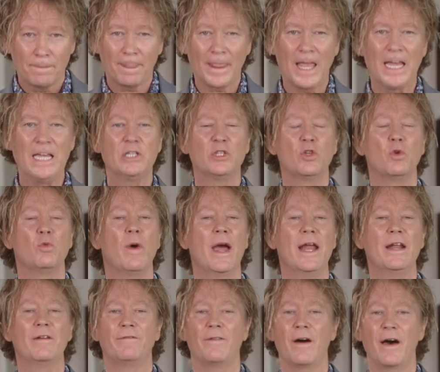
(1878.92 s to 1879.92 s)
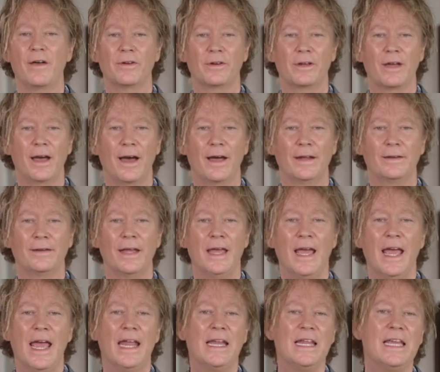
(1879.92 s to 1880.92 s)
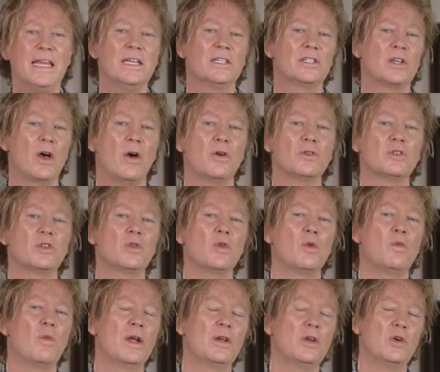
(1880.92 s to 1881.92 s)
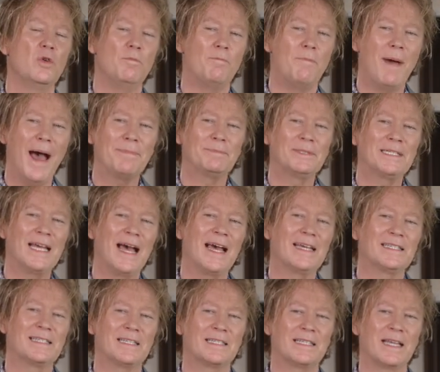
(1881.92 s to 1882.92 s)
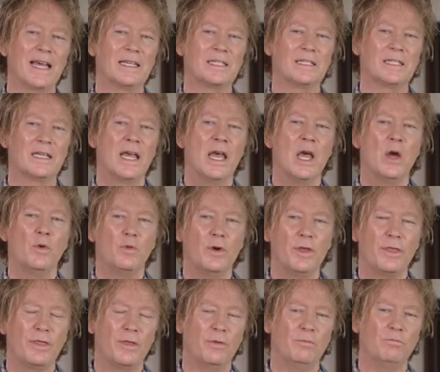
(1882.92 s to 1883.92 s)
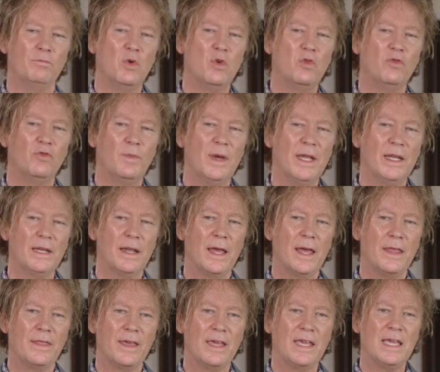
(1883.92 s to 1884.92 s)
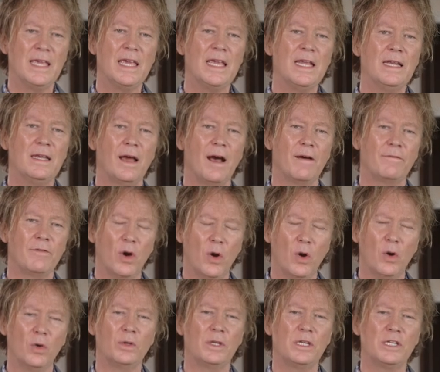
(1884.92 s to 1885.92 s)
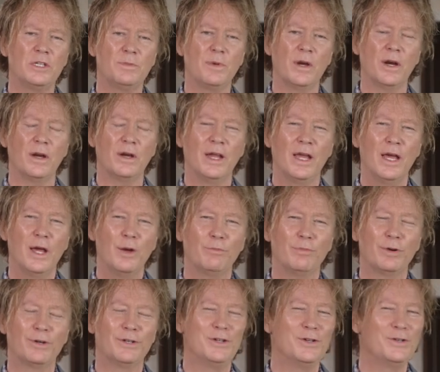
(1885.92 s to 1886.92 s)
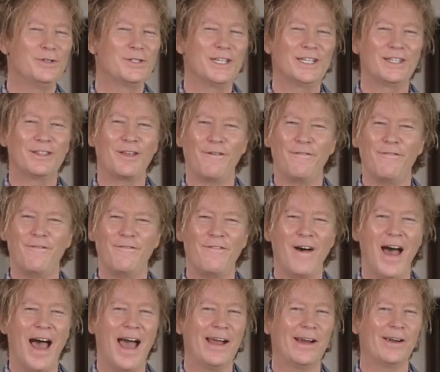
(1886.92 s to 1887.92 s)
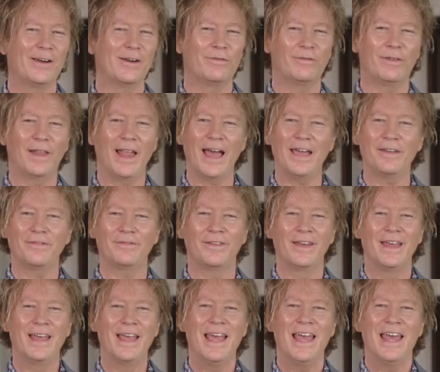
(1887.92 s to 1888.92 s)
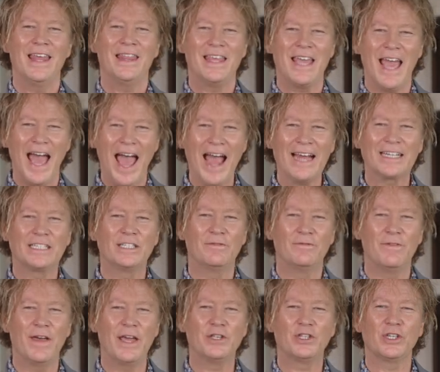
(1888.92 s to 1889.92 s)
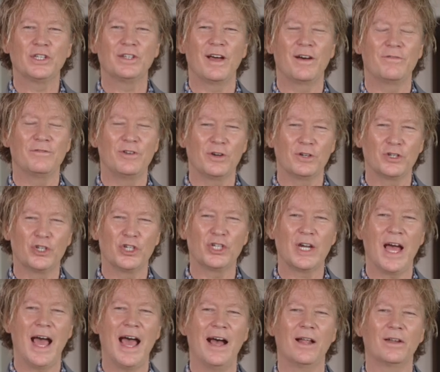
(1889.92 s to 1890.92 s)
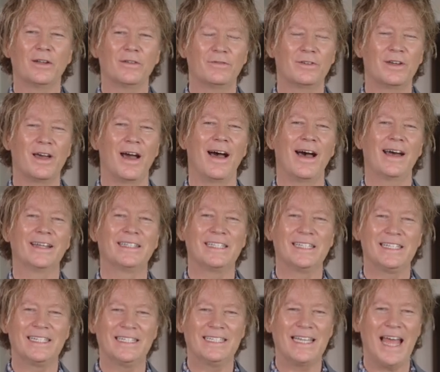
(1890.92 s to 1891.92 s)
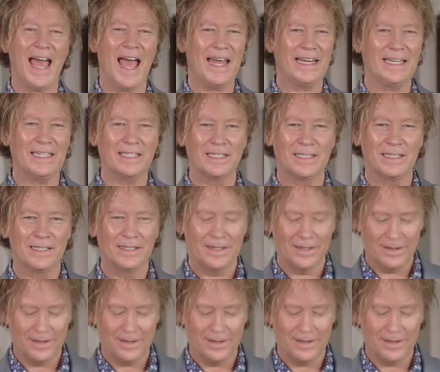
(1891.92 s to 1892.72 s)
He's the way to Father God. And He is also the one who baptizes us with the movement, the heat of the Holy Spirit, producing the fire of life, the activation of your child of God status.